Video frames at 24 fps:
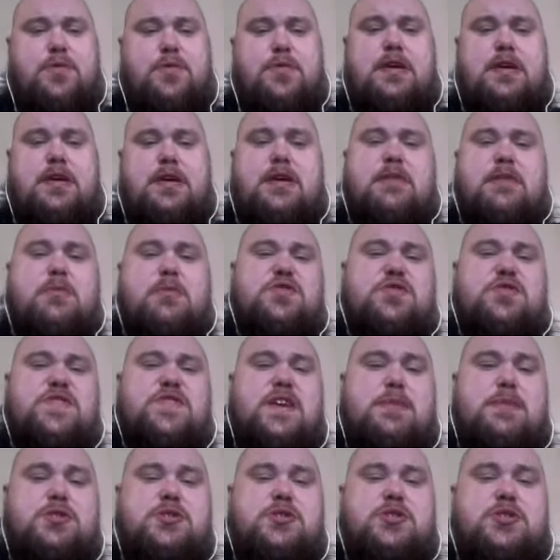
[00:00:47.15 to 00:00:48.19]
Their most
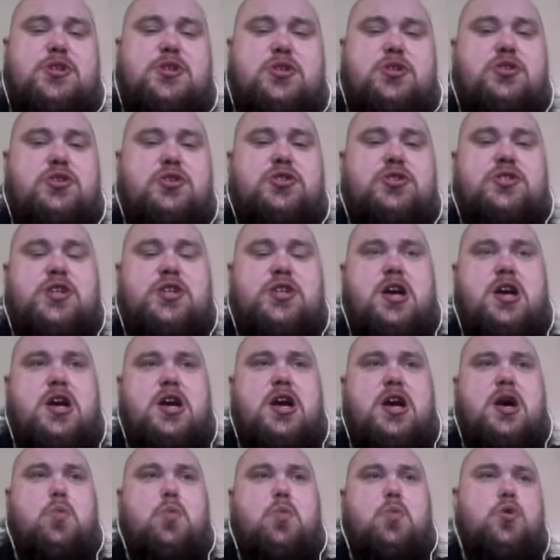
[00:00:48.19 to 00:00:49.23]
famous songs,
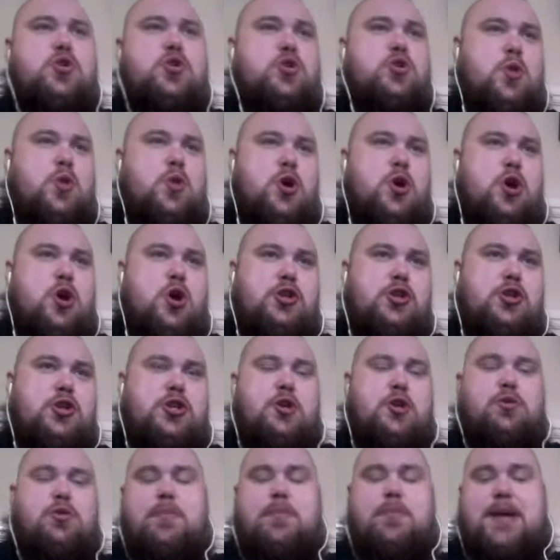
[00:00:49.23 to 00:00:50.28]
Wonderwall,
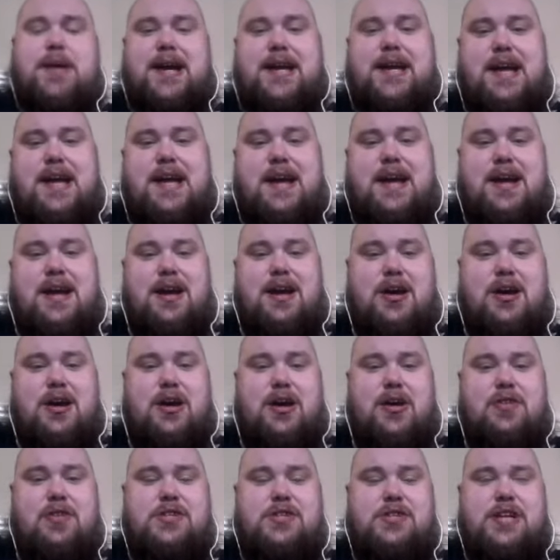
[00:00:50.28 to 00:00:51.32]
Don't Look Back in
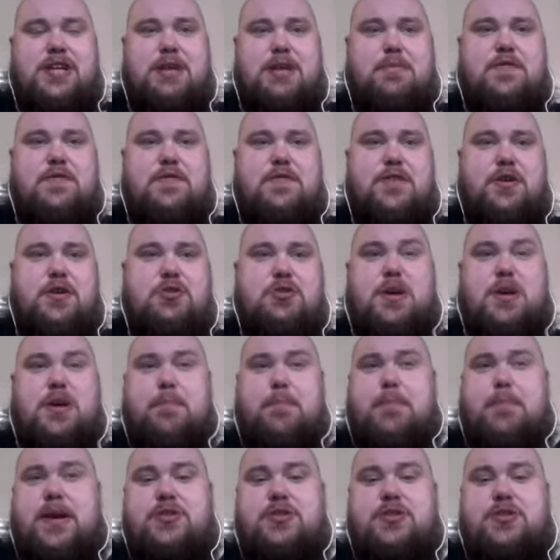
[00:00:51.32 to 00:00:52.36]
Anger, to name a few,
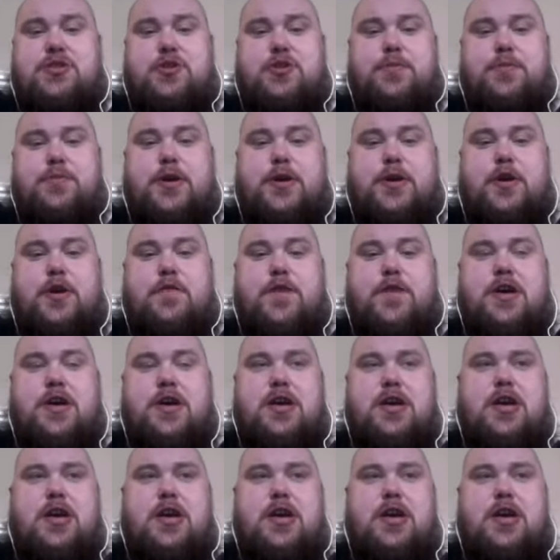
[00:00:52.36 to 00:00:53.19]
Champagne Supernova.